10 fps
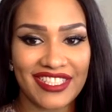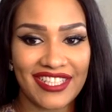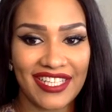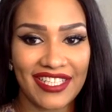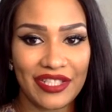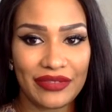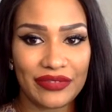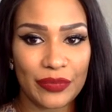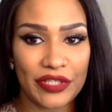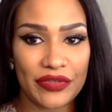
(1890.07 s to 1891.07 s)
Thank you,
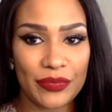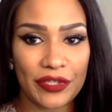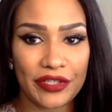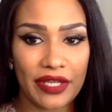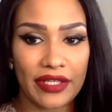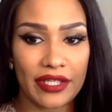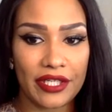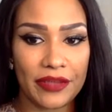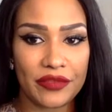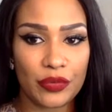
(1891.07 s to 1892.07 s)
Sprinkle Sprinkle.
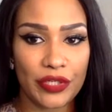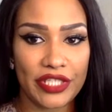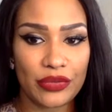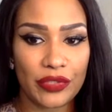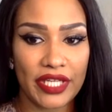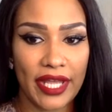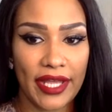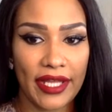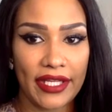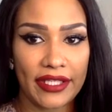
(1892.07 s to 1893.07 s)
2020,
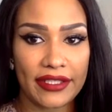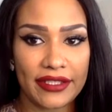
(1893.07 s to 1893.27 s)
hey.